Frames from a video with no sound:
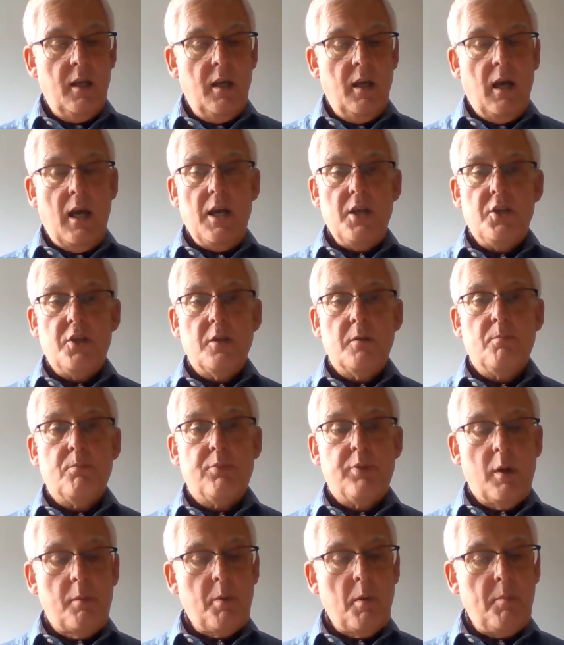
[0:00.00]
I should
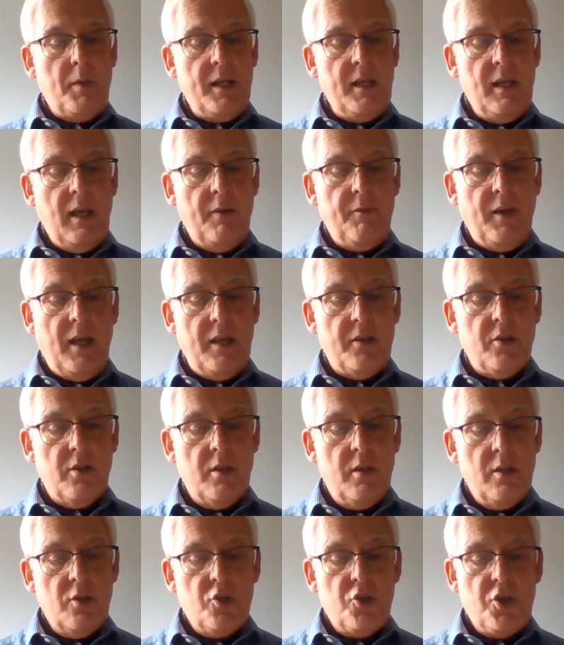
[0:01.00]
probably have had
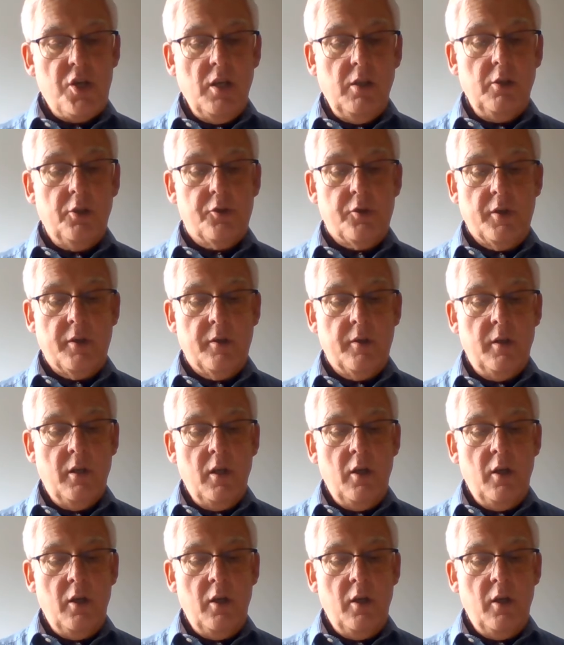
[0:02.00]
children